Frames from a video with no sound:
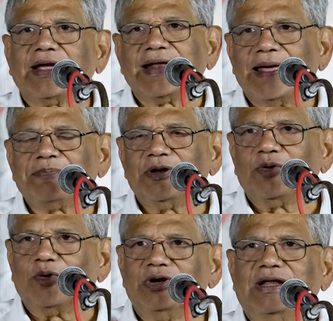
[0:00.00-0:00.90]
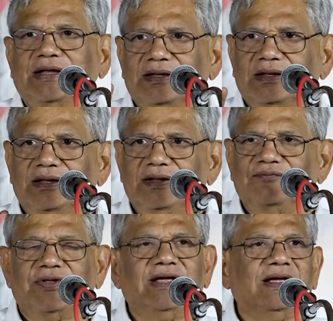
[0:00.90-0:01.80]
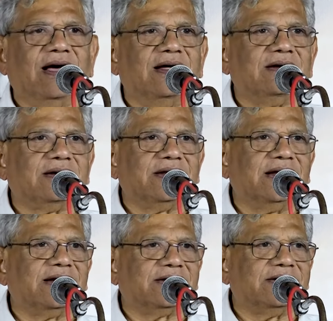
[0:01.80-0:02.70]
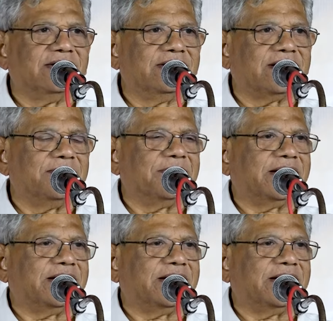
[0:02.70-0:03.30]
can happen only if they are re-elected and come